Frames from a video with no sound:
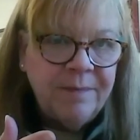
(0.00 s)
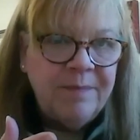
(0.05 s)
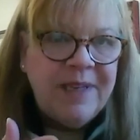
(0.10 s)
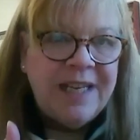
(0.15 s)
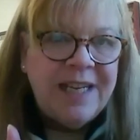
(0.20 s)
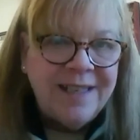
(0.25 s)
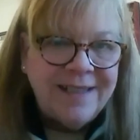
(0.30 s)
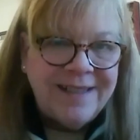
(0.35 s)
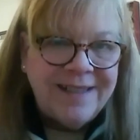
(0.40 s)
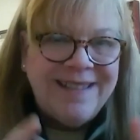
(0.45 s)

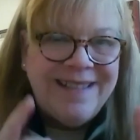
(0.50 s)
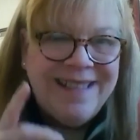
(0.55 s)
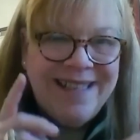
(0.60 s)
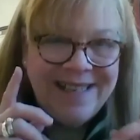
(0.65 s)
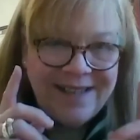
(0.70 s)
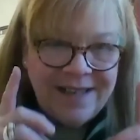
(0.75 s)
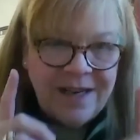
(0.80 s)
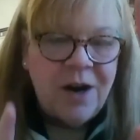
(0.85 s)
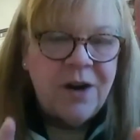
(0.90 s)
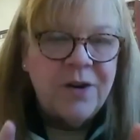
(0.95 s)
because
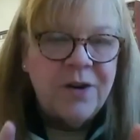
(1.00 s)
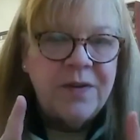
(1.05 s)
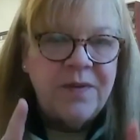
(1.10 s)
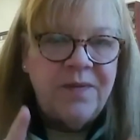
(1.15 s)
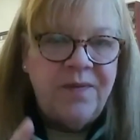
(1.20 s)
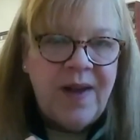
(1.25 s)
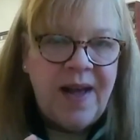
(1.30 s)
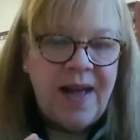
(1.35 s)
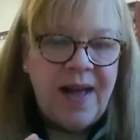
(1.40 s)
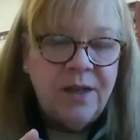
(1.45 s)
it's harder
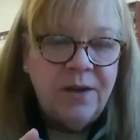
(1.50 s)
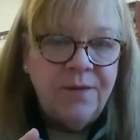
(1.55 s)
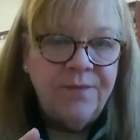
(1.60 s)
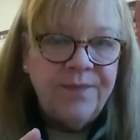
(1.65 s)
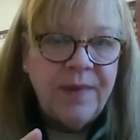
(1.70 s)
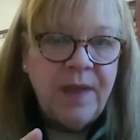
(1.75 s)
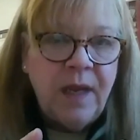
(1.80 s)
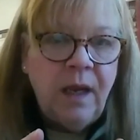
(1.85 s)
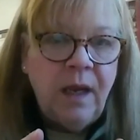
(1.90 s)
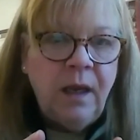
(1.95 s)
to follow.
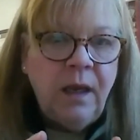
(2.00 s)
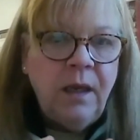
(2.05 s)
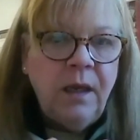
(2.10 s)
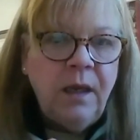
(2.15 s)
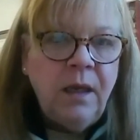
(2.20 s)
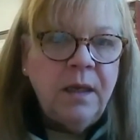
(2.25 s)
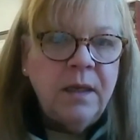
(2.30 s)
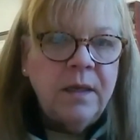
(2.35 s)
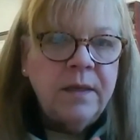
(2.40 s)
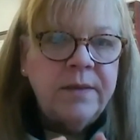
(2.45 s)

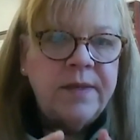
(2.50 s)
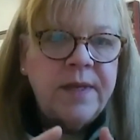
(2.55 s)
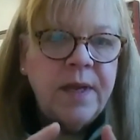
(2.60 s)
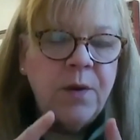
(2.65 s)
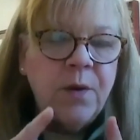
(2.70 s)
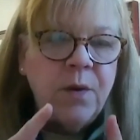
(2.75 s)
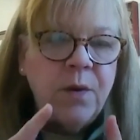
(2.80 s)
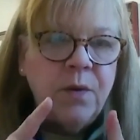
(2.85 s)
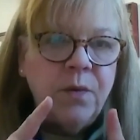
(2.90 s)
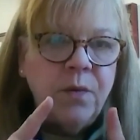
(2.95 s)

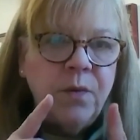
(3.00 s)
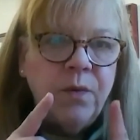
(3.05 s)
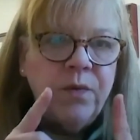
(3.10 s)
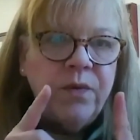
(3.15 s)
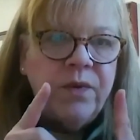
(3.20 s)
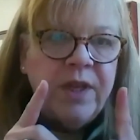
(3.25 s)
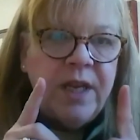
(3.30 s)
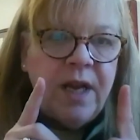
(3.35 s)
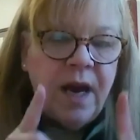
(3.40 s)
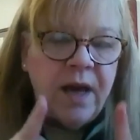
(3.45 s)
So
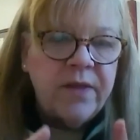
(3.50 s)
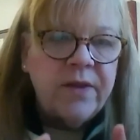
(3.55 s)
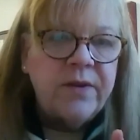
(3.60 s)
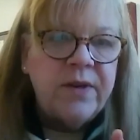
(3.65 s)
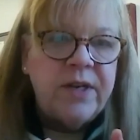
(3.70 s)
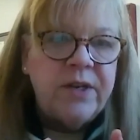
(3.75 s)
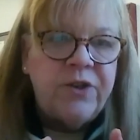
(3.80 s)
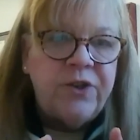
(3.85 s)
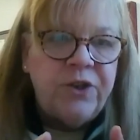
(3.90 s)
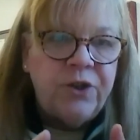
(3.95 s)
the other
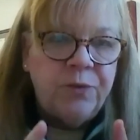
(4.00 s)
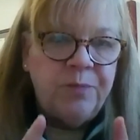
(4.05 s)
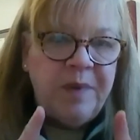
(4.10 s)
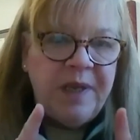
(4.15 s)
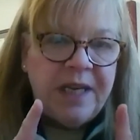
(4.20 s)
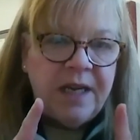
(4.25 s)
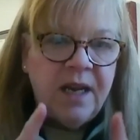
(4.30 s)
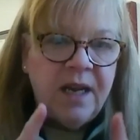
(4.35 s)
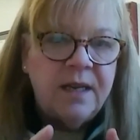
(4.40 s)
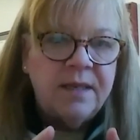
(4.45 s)
issue,
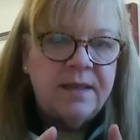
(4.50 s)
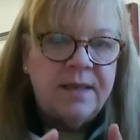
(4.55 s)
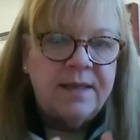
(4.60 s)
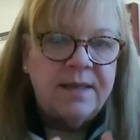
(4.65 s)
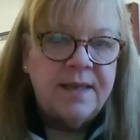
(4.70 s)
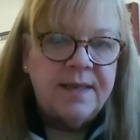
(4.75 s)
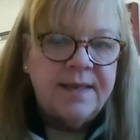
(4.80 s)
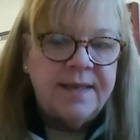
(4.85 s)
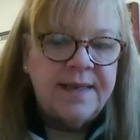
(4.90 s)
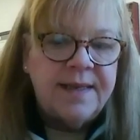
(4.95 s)
because
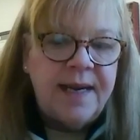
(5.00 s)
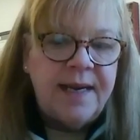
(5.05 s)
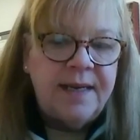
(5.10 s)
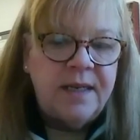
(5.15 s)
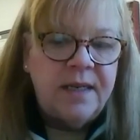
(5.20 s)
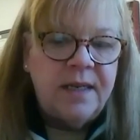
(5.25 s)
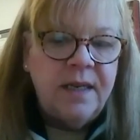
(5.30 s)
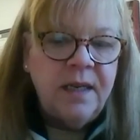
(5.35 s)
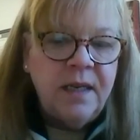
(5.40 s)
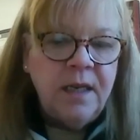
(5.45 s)
as I
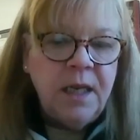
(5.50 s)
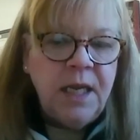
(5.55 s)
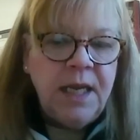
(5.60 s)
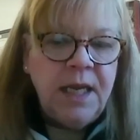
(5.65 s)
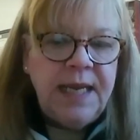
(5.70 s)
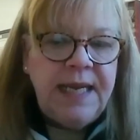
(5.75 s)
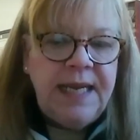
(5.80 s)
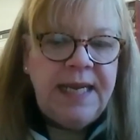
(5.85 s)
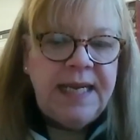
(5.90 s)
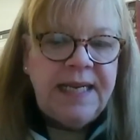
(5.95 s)
stated,
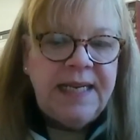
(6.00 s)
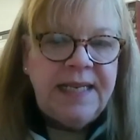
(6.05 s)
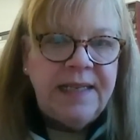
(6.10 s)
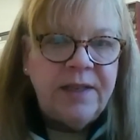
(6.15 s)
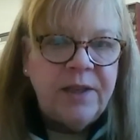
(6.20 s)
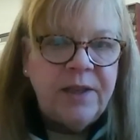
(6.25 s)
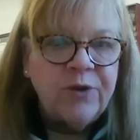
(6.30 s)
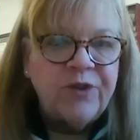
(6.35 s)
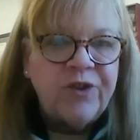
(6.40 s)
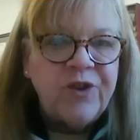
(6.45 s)

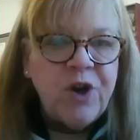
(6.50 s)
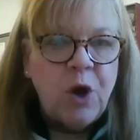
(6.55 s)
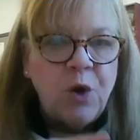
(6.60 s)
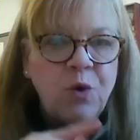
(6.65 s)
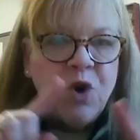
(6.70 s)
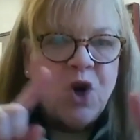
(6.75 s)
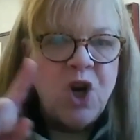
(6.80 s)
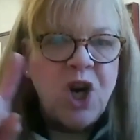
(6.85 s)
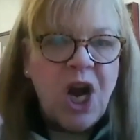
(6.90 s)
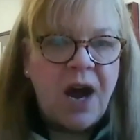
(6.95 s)
there's
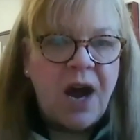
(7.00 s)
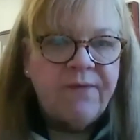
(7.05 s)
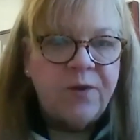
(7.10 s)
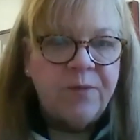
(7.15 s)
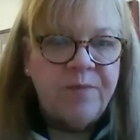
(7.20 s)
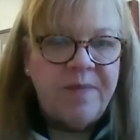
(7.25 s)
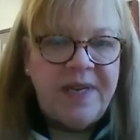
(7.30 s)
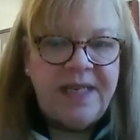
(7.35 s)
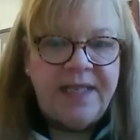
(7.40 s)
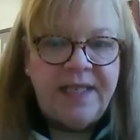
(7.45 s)
no
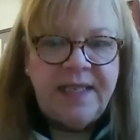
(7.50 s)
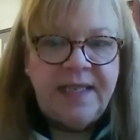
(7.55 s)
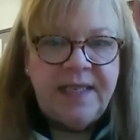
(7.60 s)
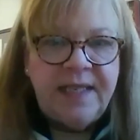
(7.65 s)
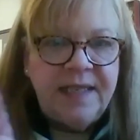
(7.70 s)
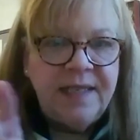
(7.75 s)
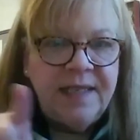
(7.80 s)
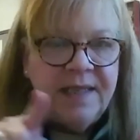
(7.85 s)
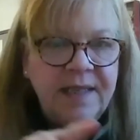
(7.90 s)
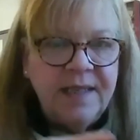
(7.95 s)
government
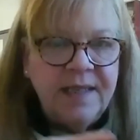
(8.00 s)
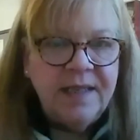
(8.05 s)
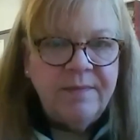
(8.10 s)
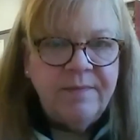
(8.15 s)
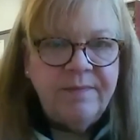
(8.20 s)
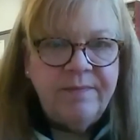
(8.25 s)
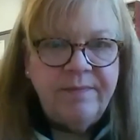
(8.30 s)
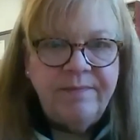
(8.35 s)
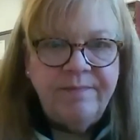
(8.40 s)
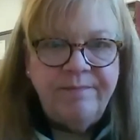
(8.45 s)

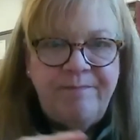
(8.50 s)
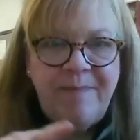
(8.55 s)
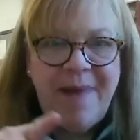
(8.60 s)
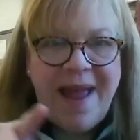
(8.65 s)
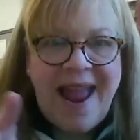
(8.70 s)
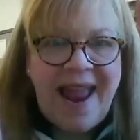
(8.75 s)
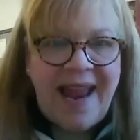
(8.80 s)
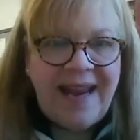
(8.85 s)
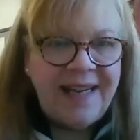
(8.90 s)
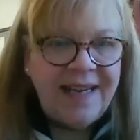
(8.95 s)

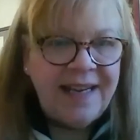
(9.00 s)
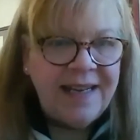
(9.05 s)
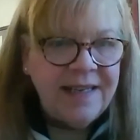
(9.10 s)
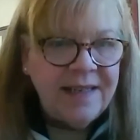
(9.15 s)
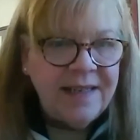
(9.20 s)
bank,